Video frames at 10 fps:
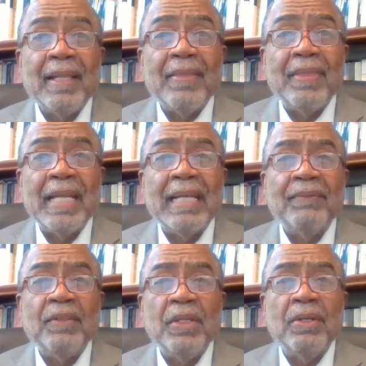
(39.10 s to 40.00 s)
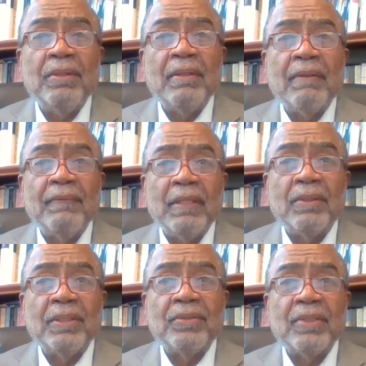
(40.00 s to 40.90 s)
That afternoon,
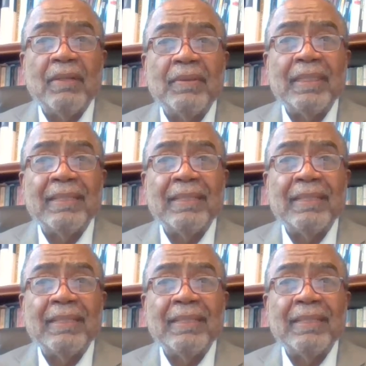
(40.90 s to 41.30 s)
Phil discovered